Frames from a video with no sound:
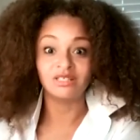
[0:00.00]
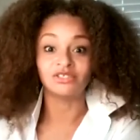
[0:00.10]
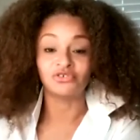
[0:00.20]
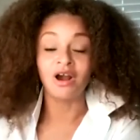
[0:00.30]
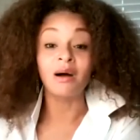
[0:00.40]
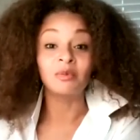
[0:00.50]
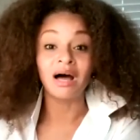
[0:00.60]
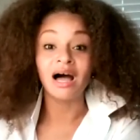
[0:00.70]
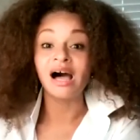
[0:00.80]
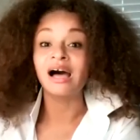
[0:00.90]
this is a
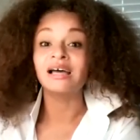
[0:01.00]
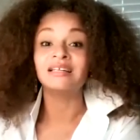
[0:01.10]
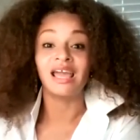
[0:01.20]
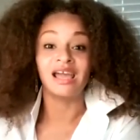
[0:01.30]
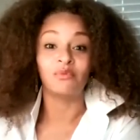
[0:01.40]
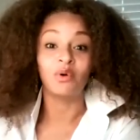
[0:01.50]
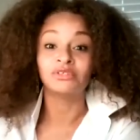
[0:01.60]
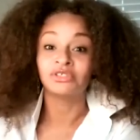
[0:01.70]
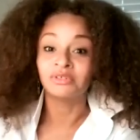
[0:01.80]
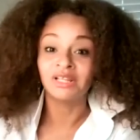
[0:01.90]
trauma bond and
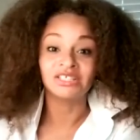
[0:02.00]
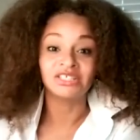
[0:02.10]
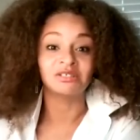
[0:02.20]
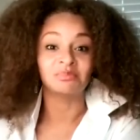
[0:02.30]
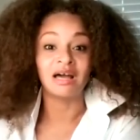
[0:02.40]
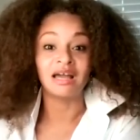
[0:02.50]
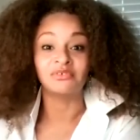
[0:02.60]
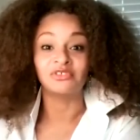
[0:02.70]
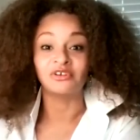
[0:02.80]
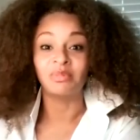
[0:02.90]
what was your relationship
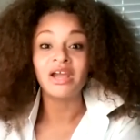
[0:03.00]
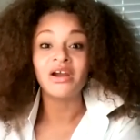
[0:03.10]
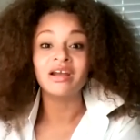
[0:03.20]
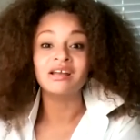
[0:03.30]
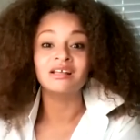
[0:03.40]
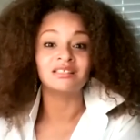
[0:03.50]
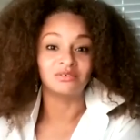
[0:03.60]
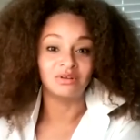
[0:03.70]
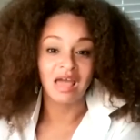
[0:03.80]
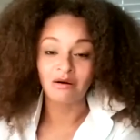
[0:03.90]
like with your
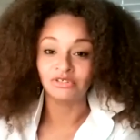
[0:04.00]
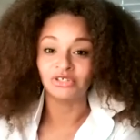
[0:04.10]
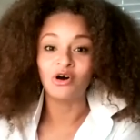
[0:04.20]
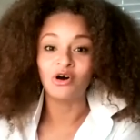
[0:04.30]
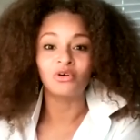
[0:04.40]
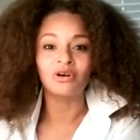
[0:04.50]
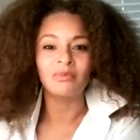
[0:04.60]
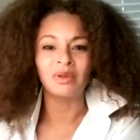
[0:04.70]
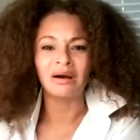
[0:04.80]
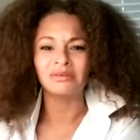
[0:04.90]
parents and how was your home
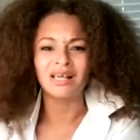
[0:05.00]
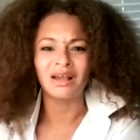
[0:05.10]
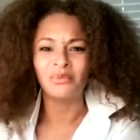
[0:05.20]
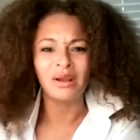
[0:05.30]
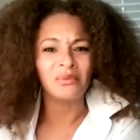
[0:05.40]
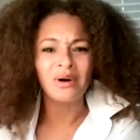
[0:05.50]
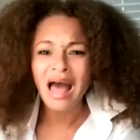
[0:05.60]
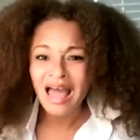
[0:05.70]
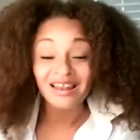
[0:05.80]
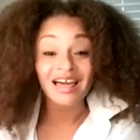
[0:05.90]
growing up and i was like wait
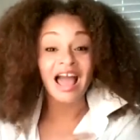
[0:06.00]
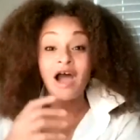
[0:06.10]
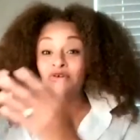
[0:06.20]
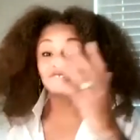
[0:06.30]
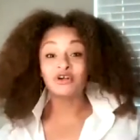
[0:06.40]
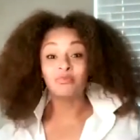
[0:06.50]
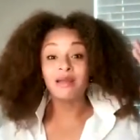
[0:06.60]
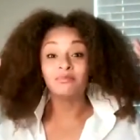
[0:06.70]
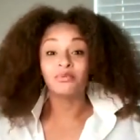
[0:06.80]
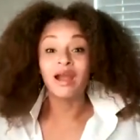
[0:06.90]
what like i was
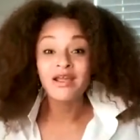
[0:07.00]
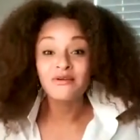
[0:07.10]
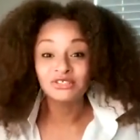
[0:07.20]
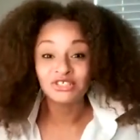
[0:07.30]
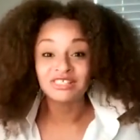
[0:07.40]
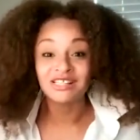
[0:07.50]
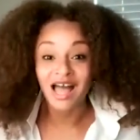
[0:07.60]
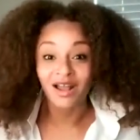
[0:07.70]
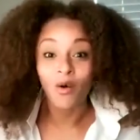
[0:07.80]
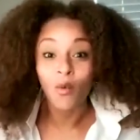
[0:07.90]
so, my brain was
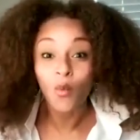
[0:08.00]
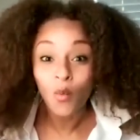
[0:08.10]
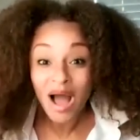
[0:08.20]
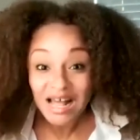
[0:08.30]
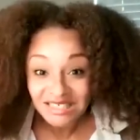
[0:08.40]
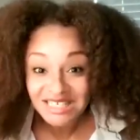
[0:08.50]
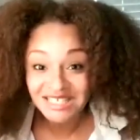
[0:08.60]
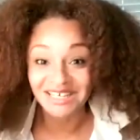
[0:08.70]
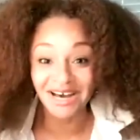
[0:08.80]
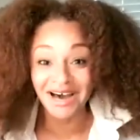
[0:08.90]
just like what